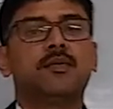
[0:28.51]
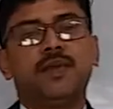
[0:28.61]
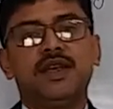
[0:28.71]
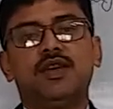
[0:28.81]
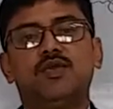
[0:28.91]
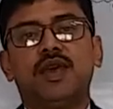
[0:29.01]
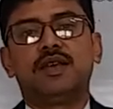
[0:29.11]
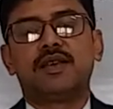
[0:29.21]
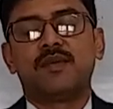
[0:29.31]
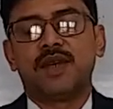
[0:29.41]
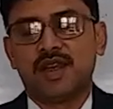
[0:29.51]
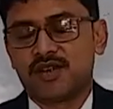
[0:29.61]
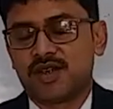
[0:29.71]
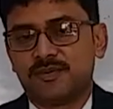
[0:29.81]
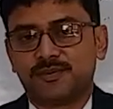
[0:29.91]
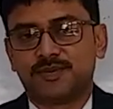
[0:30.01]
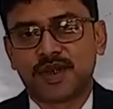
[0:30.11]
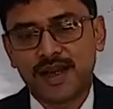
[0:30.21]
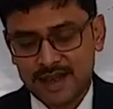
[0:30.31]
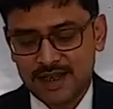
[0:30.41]
PT2 examination,
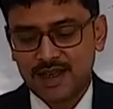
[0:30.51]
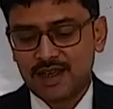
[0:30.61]
right?